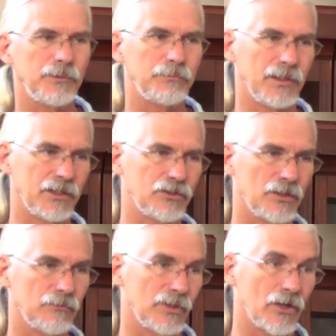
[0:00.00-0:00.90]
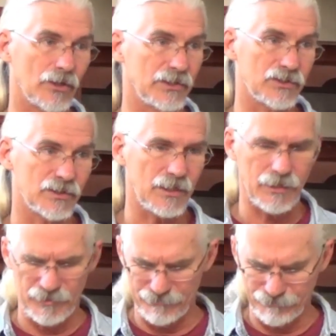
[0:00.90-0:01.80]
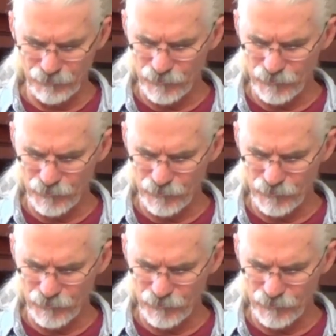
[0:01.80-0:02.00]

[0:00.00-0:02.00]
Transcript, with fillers: be punished regardless, I mean,